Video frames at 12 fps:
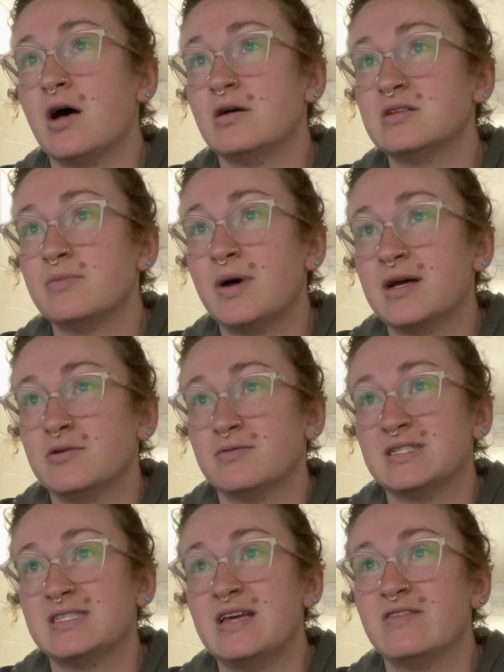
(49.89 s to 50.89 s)
Altamont
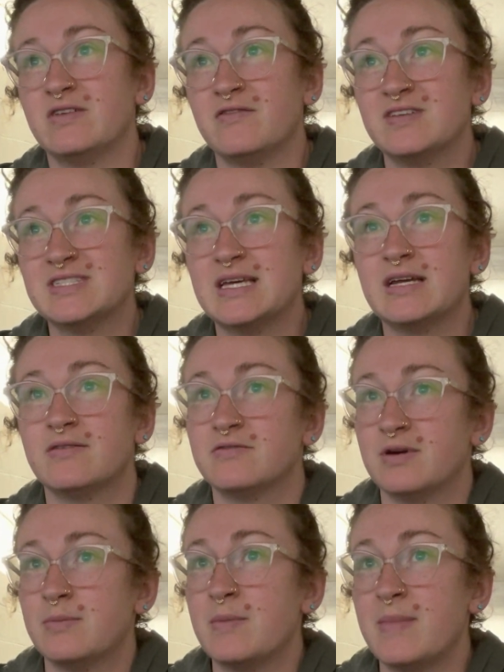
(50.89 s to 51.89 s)
received a visit
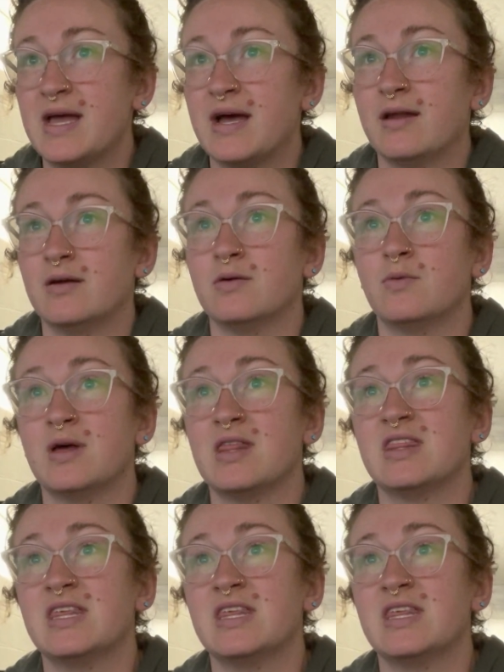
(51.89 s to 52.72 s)
from a man with